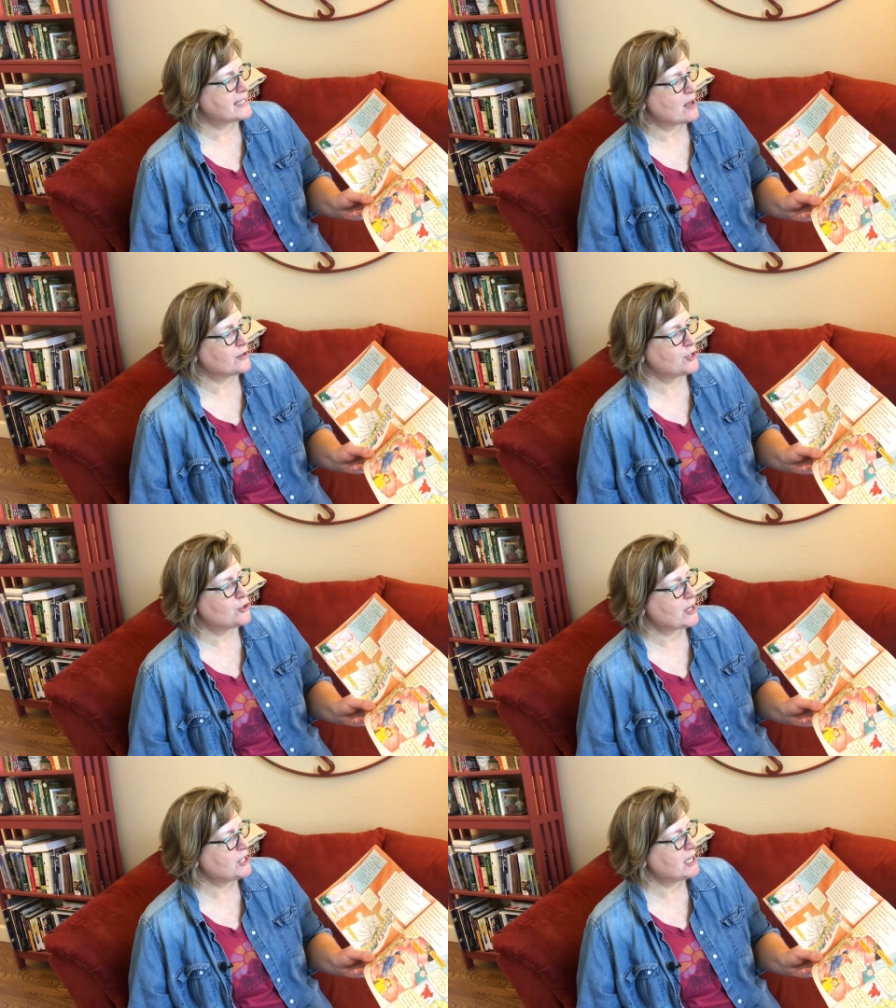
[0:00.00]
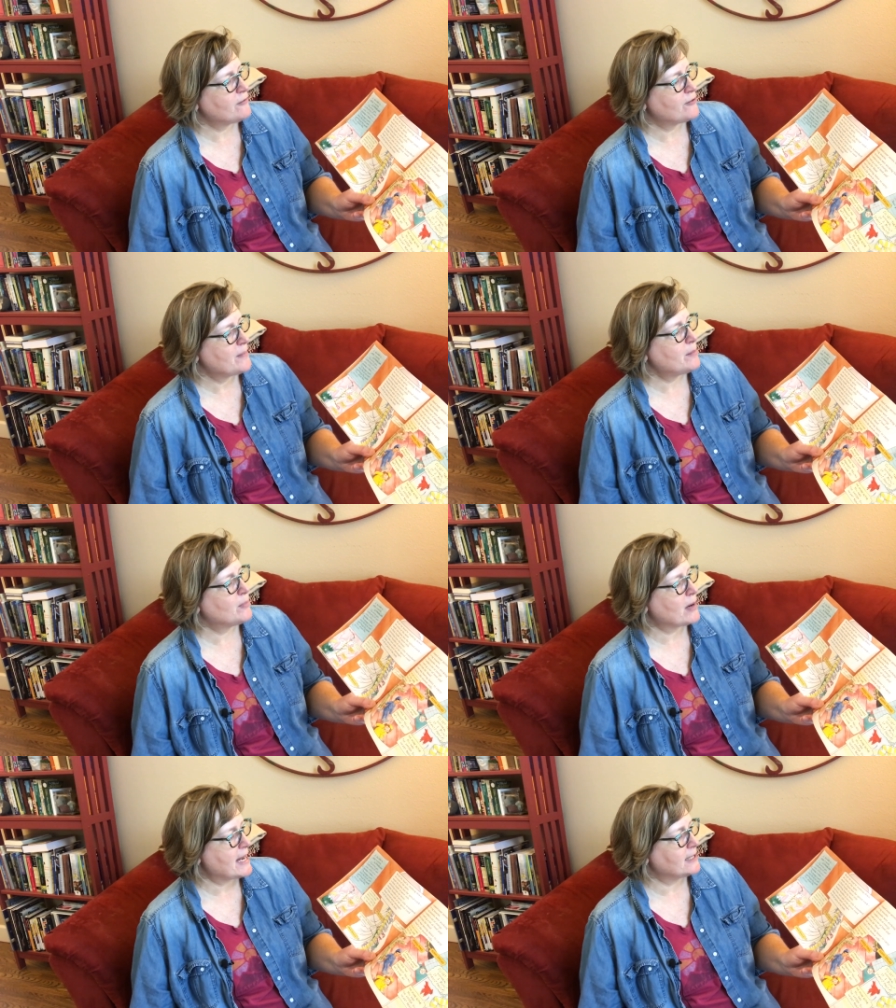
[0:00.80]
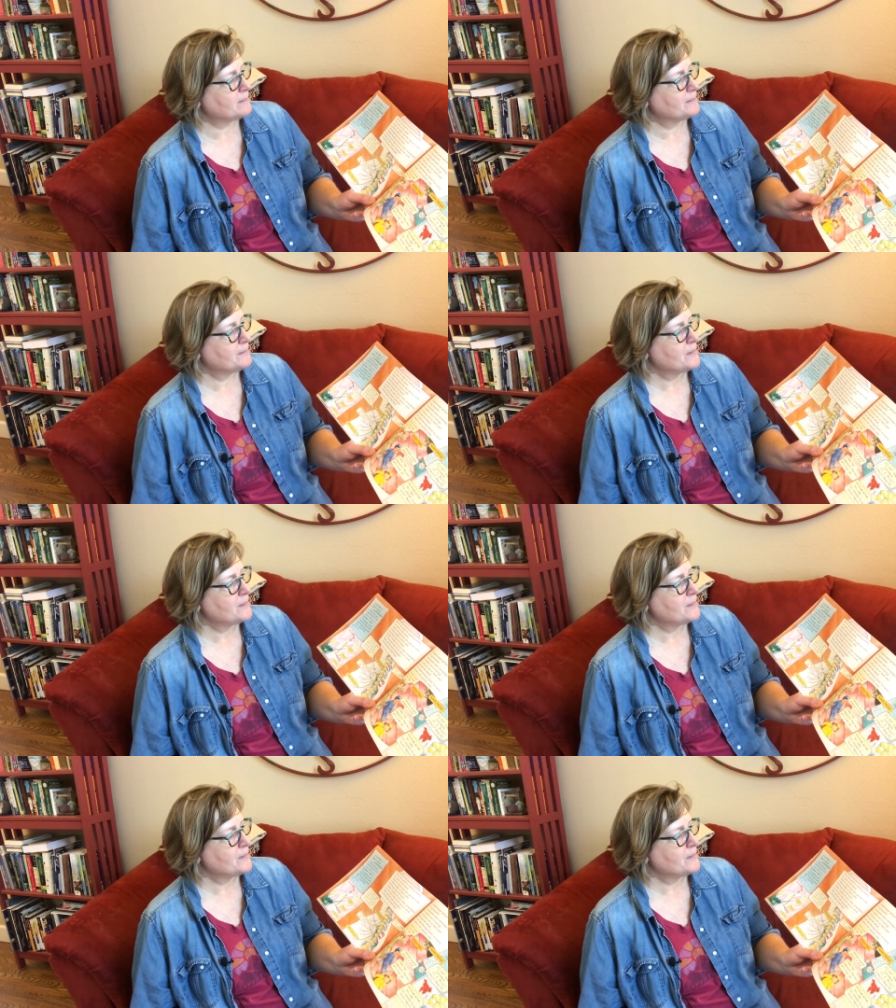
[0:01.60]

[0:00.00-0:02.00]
cells stretching from the brain.